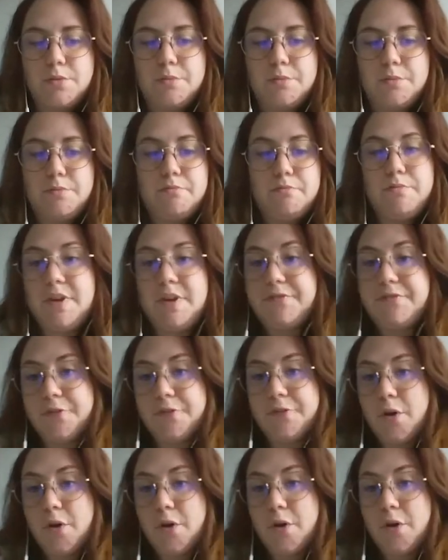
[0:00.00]

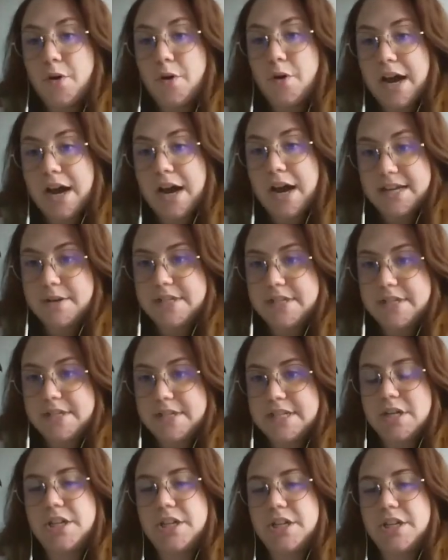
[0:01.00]
before accelerated
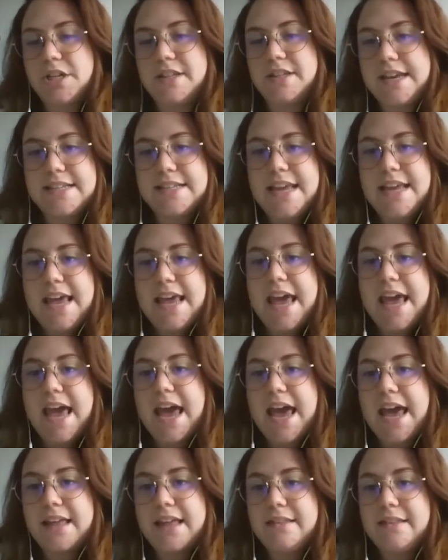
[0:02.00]
carbonation test,
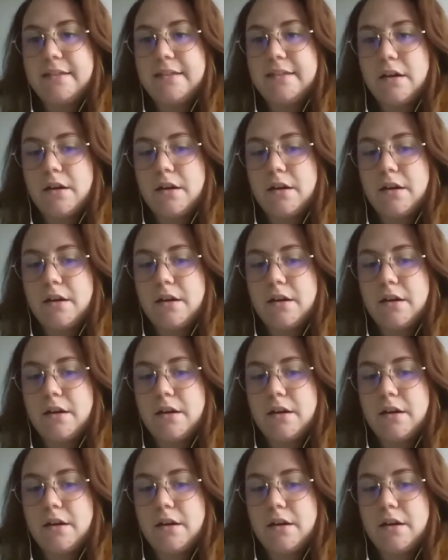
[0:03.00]
and